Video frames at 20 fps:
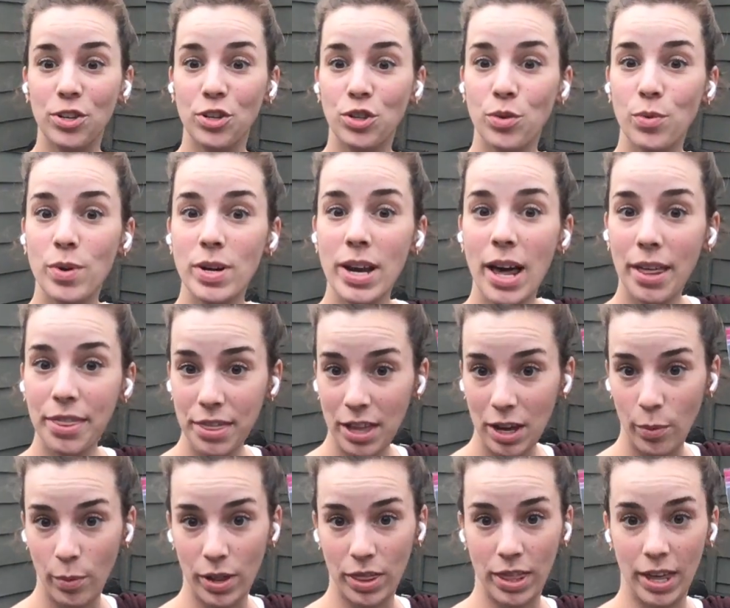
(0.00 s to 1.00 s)
nothing
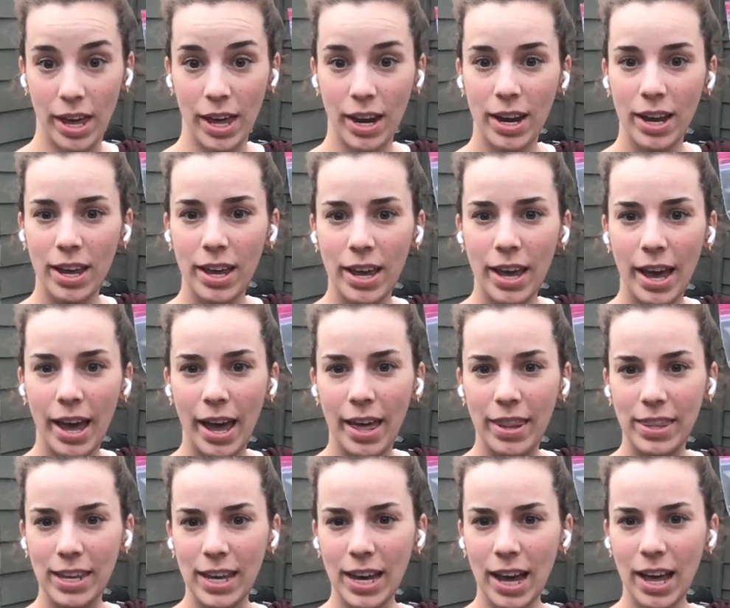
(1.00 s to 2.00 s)
with it. And the
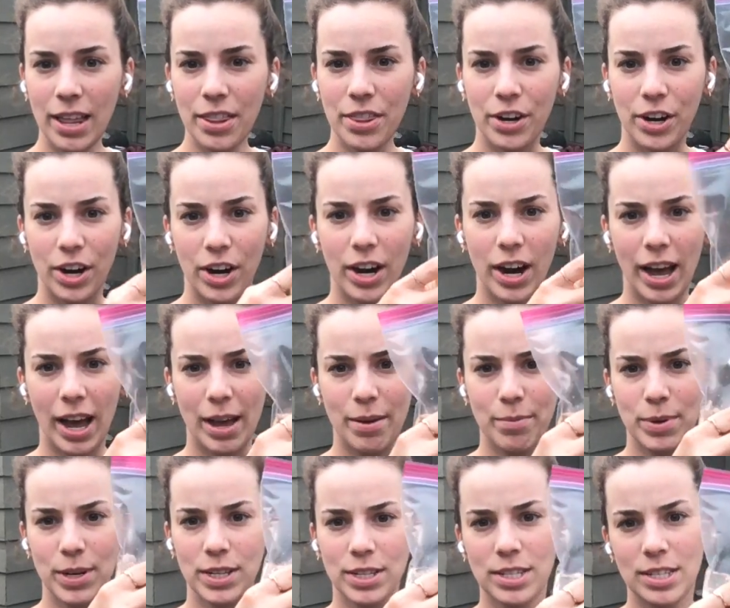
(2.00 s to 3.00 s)
other, I'm going
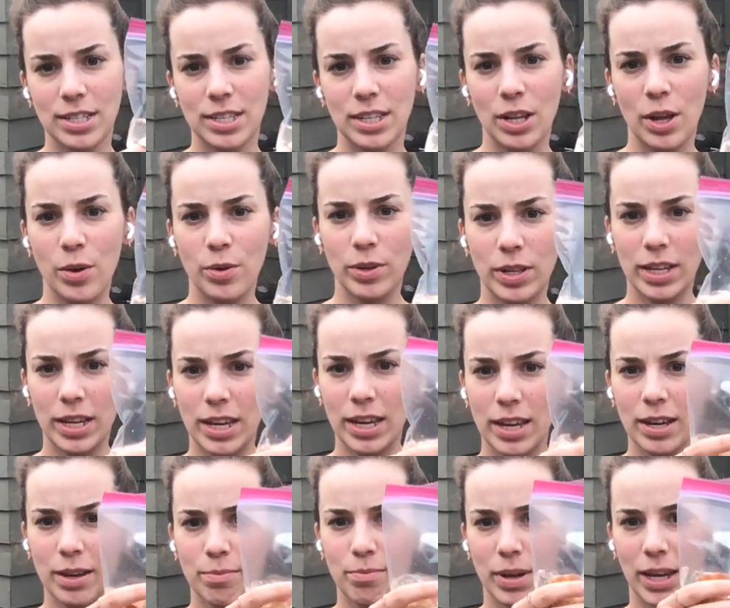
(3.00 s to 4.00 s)
to slowly
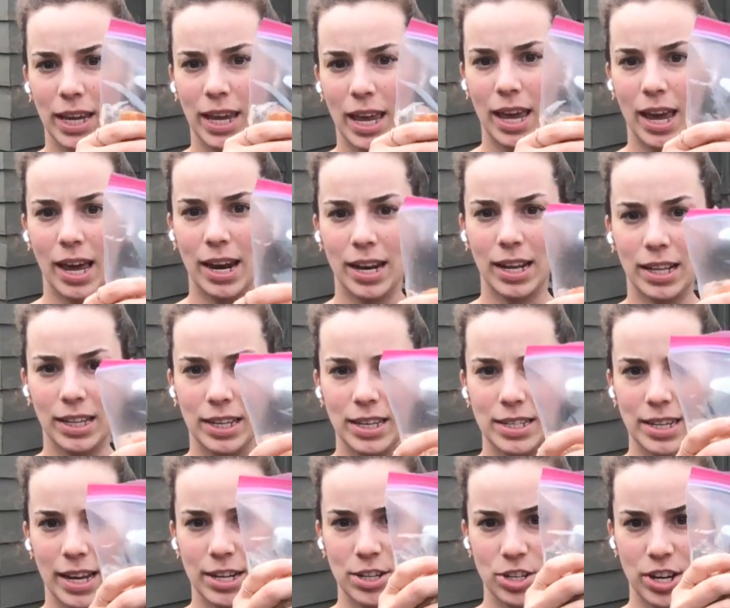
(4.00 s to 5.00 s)
mechanically
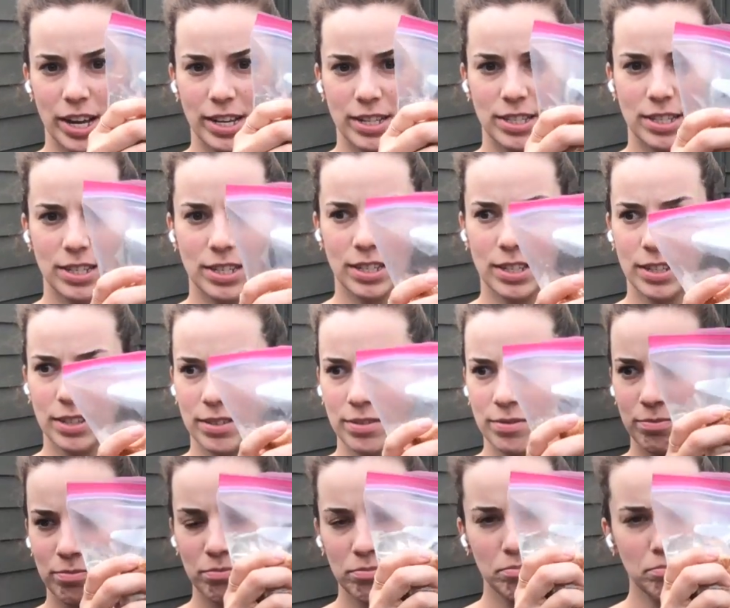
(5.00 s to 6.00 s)
digest.
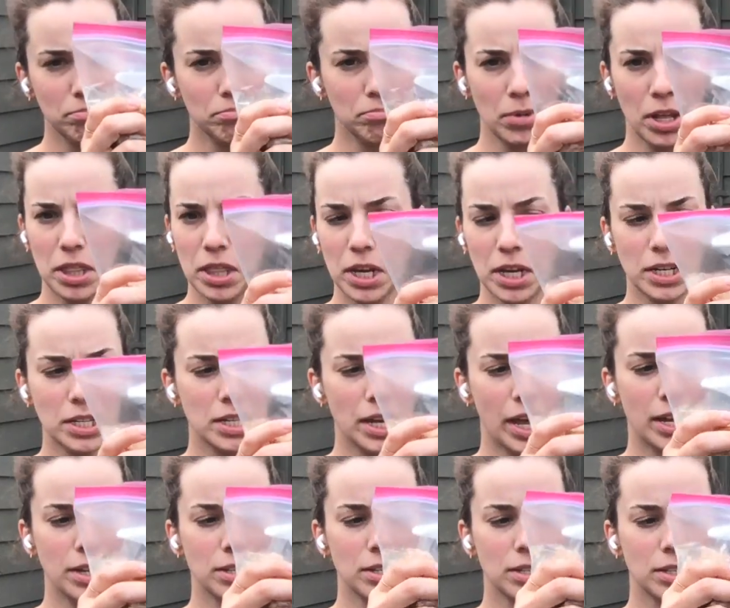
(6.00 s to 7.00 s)
Nothing
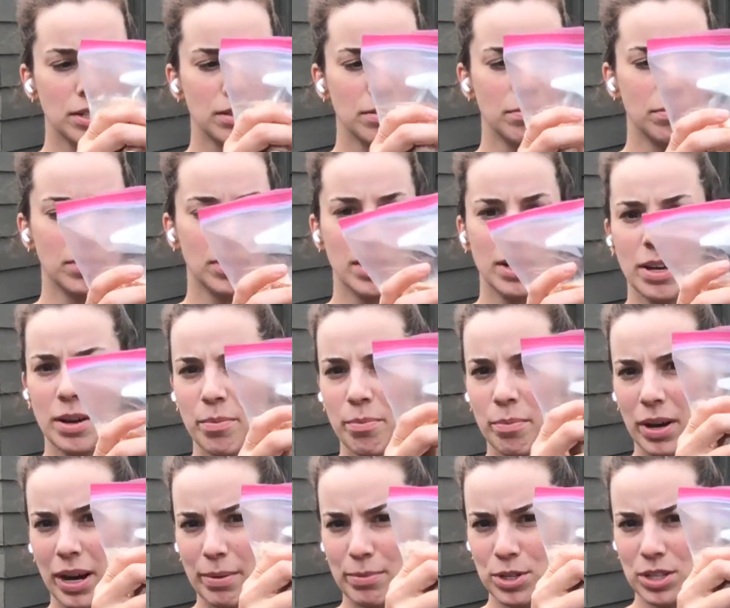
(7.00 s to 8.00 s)
intense, but I'm
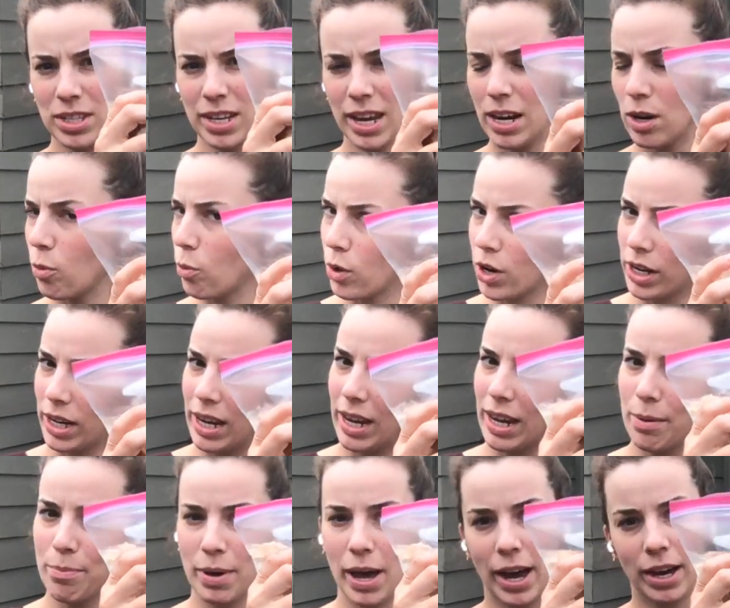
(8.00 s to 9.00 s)
just kind of working it
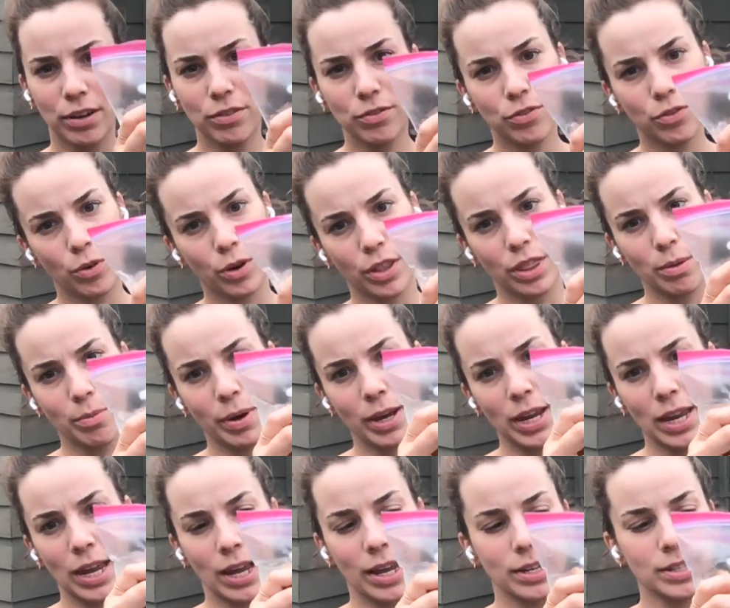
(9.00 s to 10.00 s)
back and forth in my
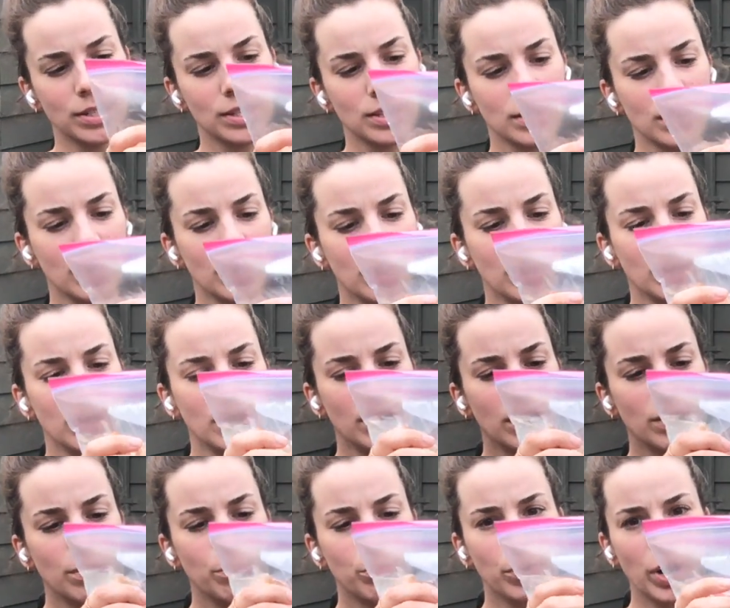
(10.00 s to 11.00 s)
hands,
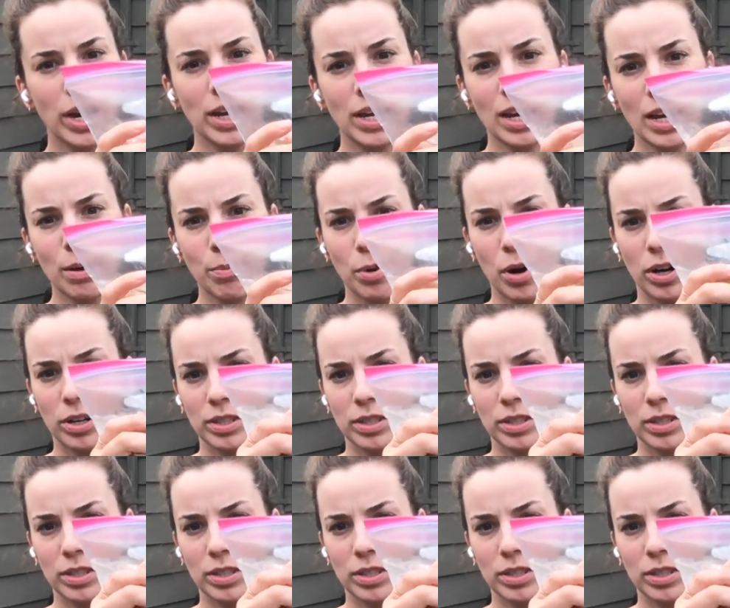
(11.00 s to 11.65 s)
breaking apart the